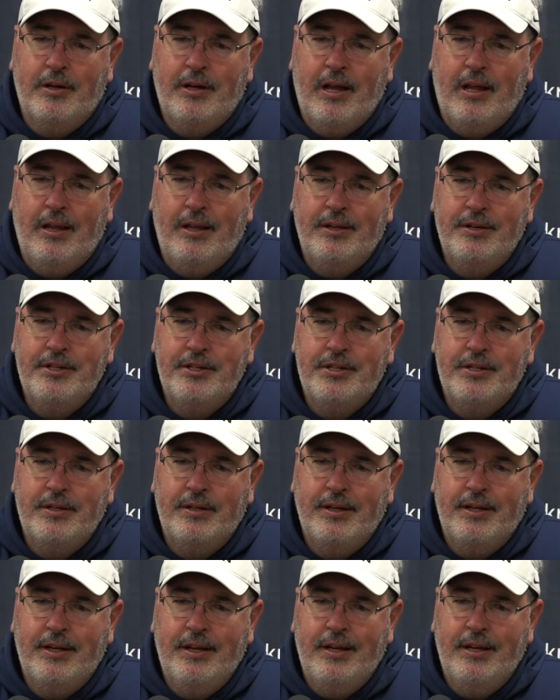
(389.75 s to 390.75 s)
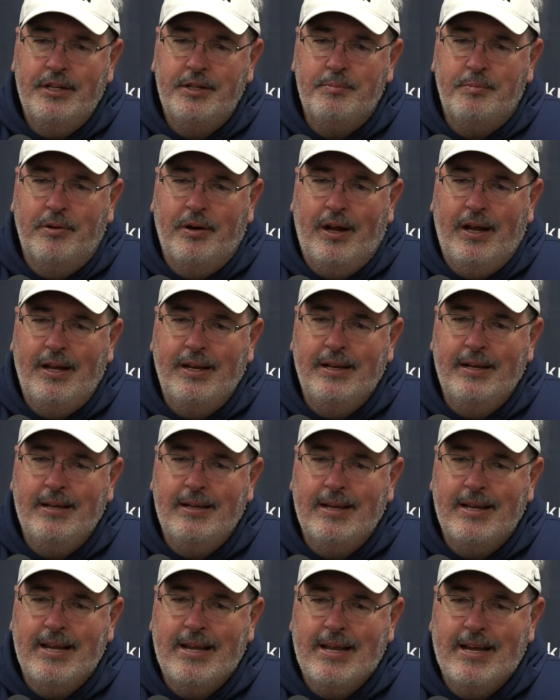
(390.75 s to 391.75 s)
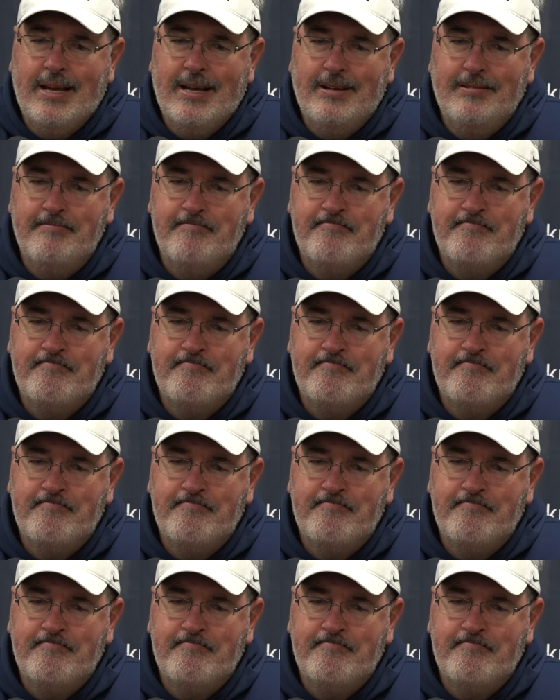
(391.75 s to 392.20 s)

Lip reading: college, he's brought a